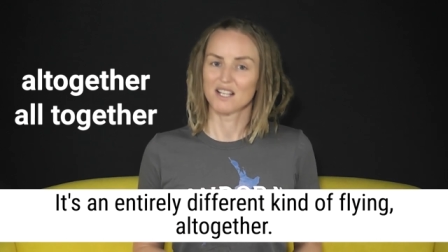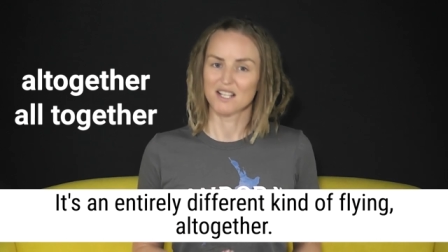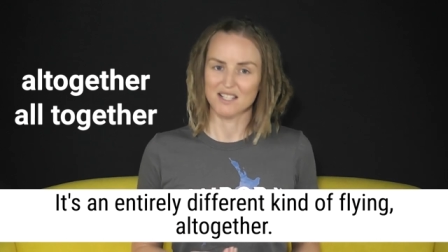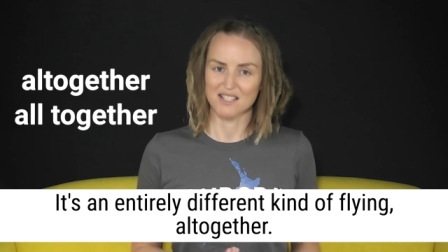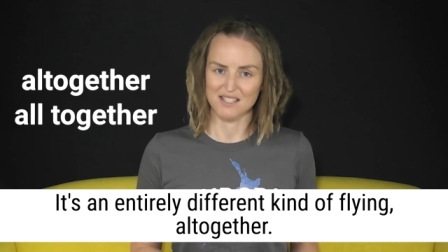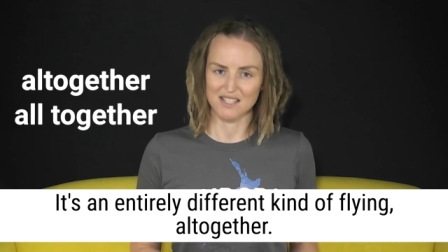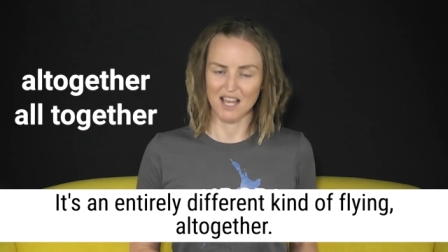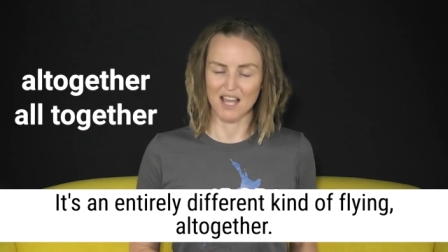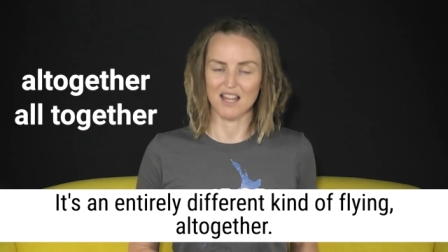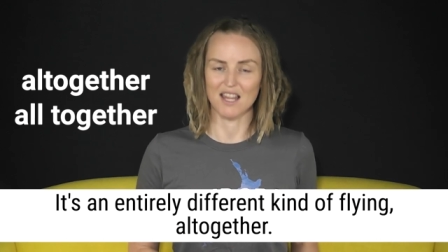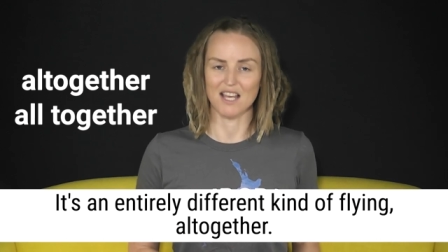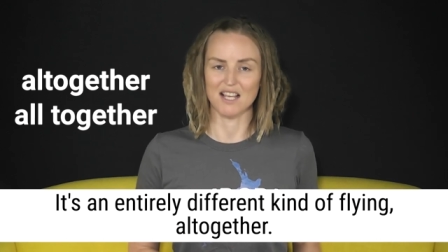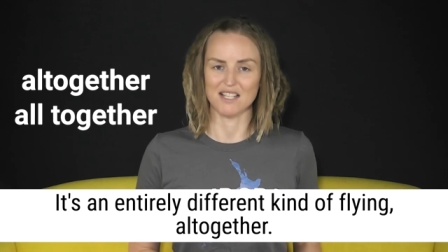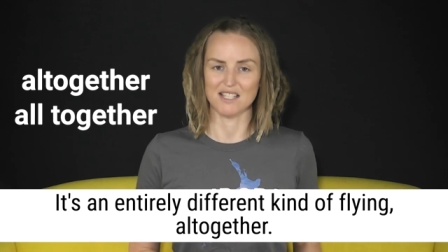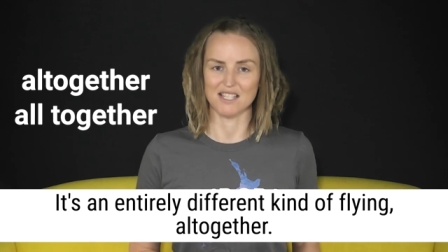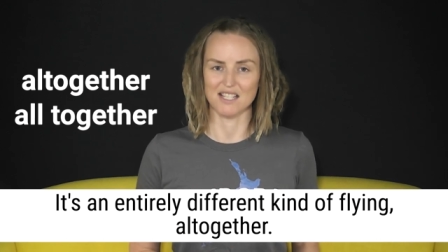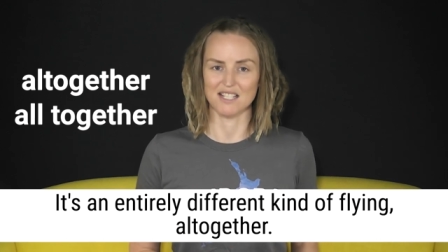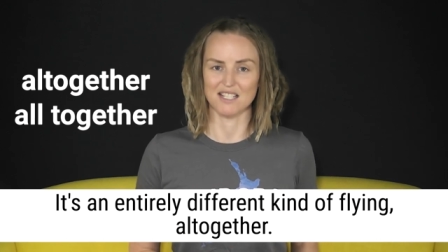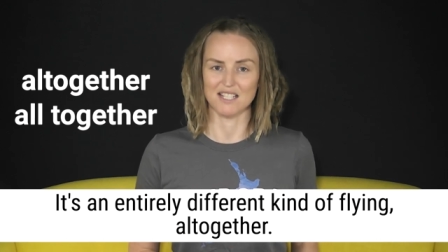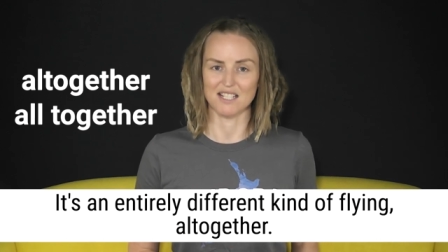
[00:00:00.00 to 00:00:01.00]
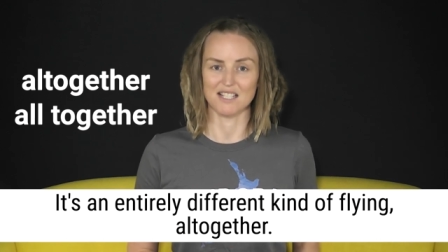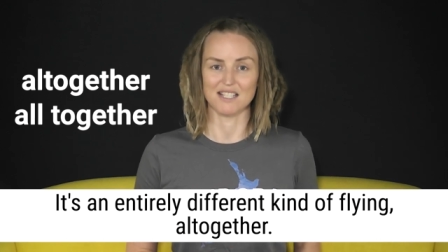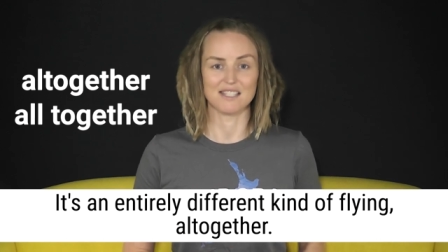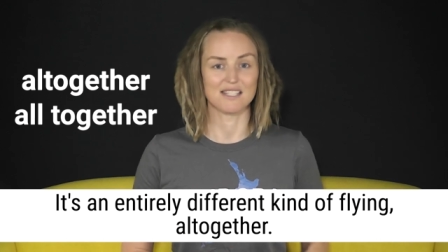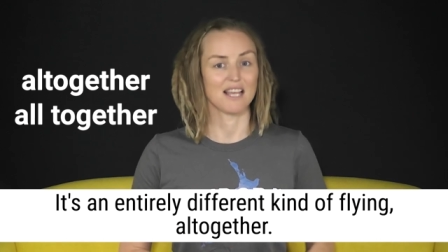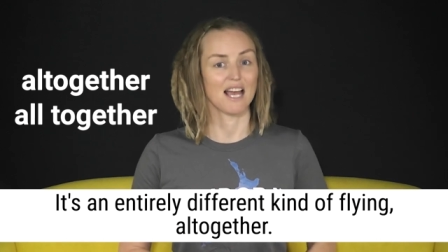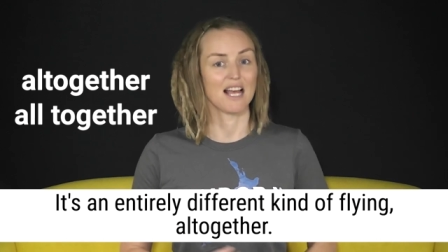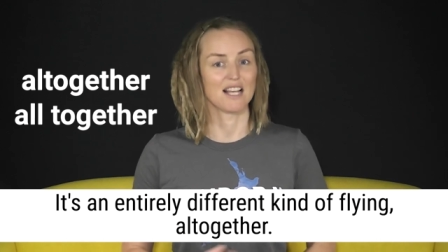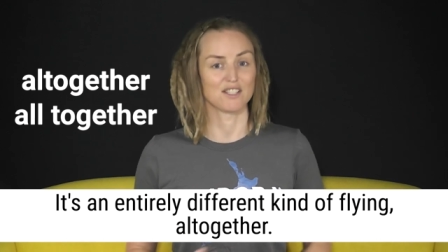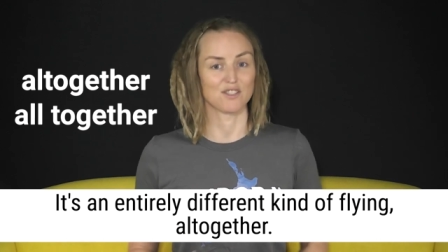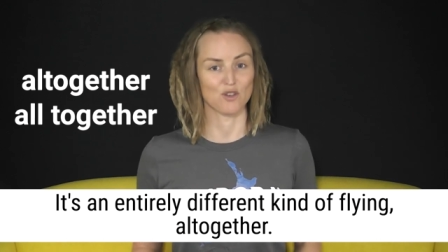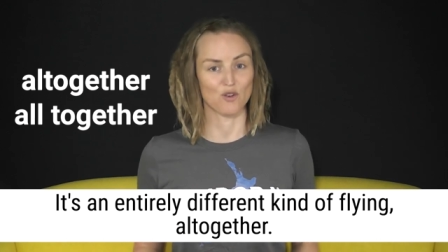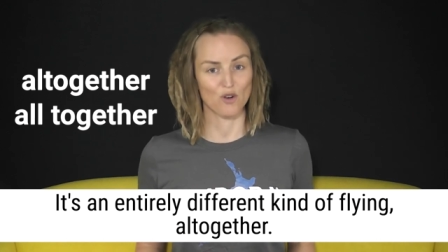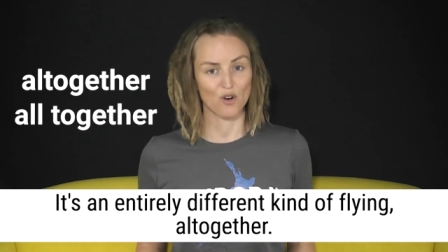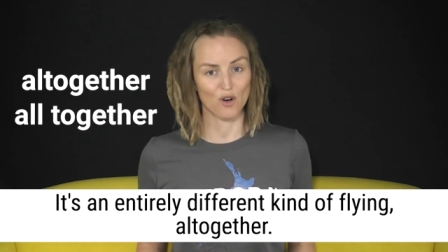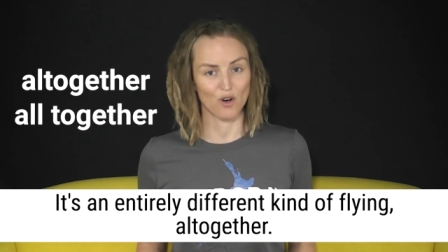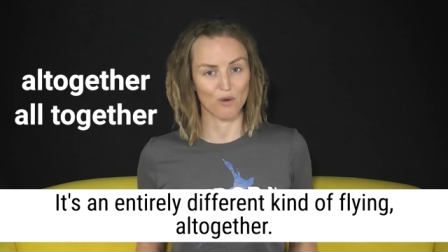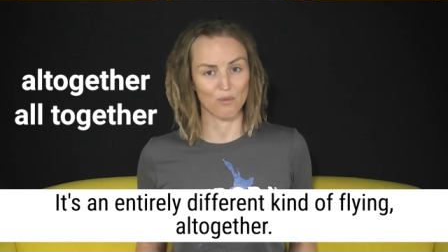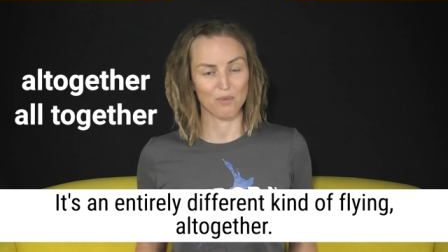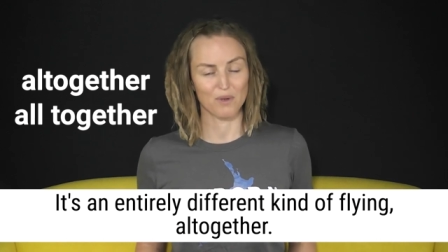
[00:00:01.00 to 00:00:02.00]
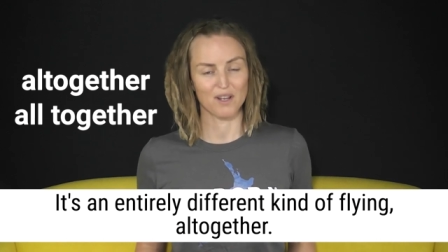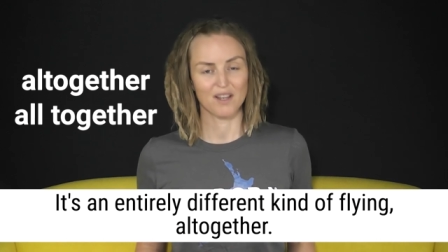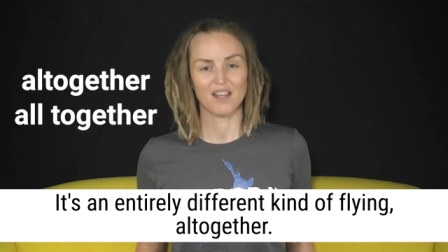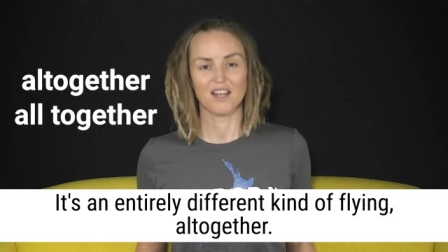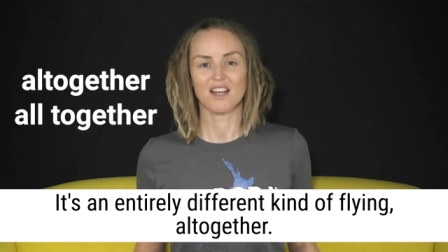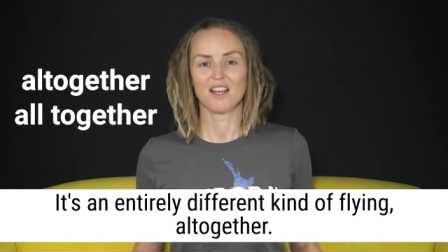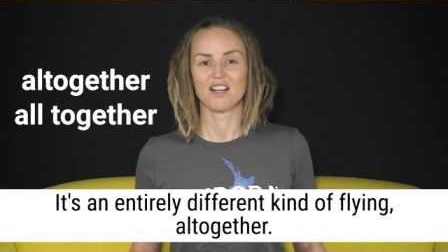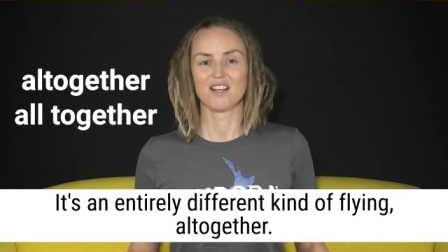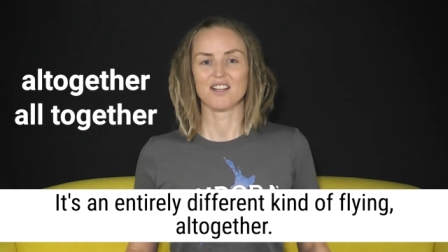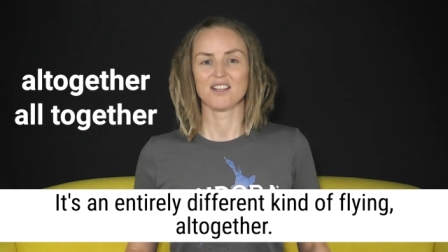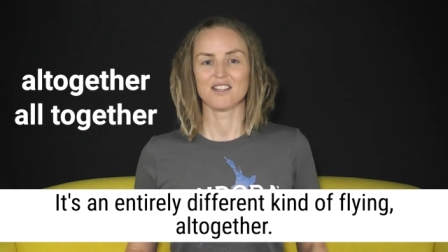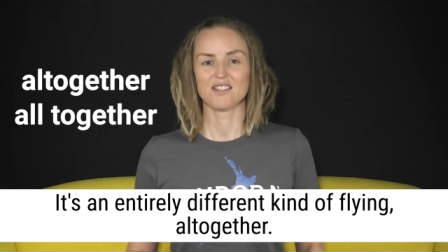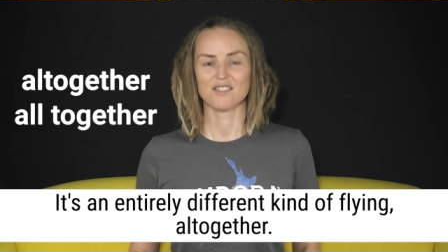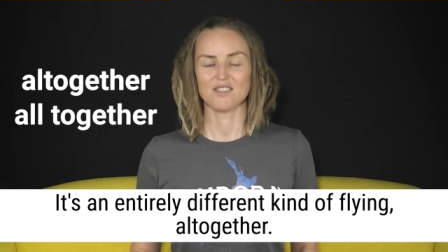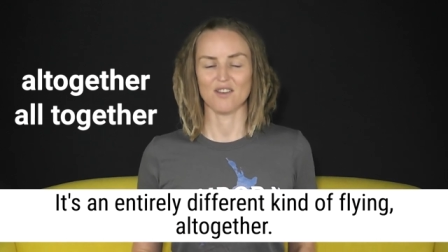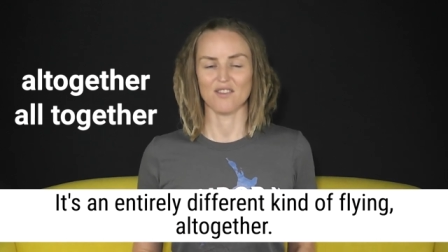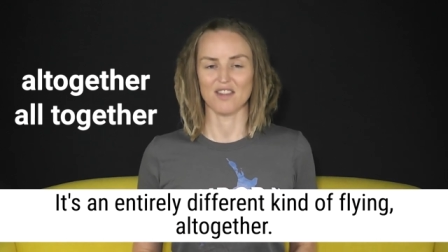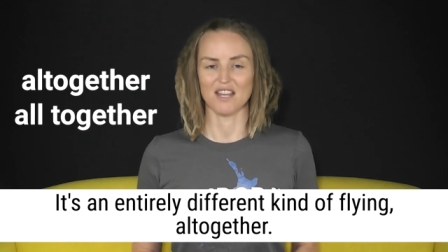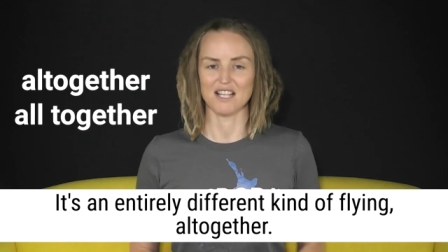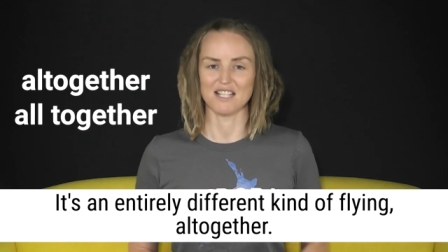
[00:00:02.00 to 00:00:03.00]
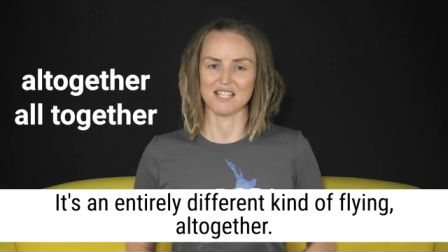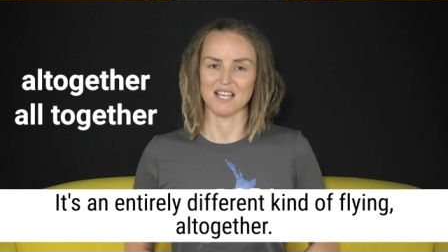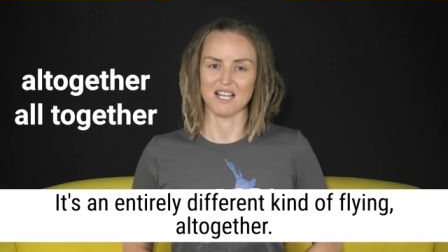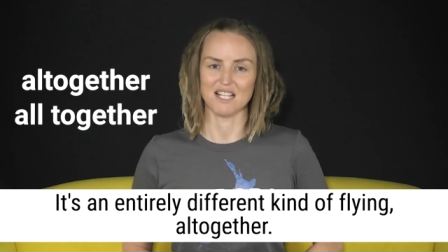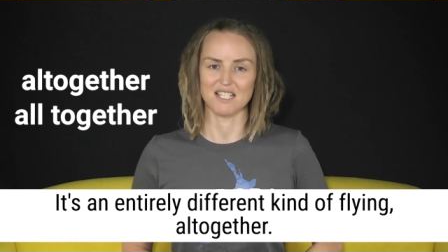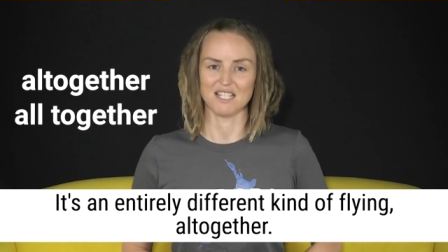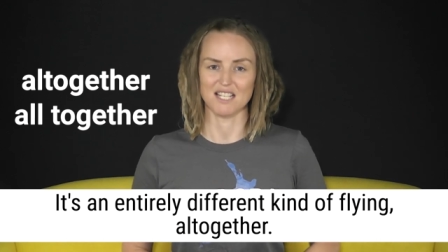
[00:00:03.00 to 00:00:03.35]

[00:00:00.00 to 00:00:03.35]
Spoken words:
say that sentence as a group. So they say